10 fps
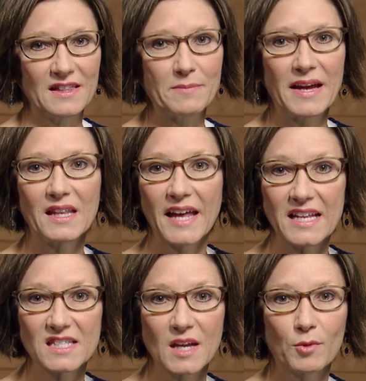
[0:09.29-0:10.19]
that made late
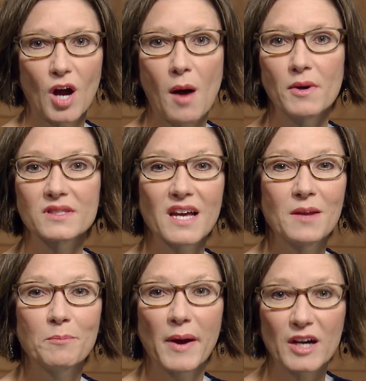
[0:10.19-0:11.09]
summer almost
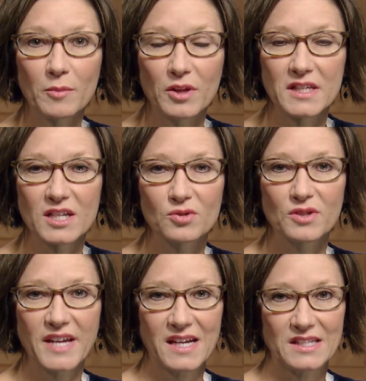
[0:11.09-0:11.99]
unbearable in central
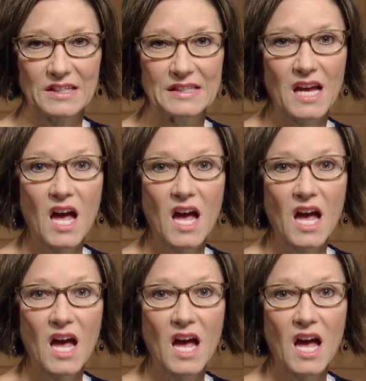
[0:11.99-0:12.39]
Texas,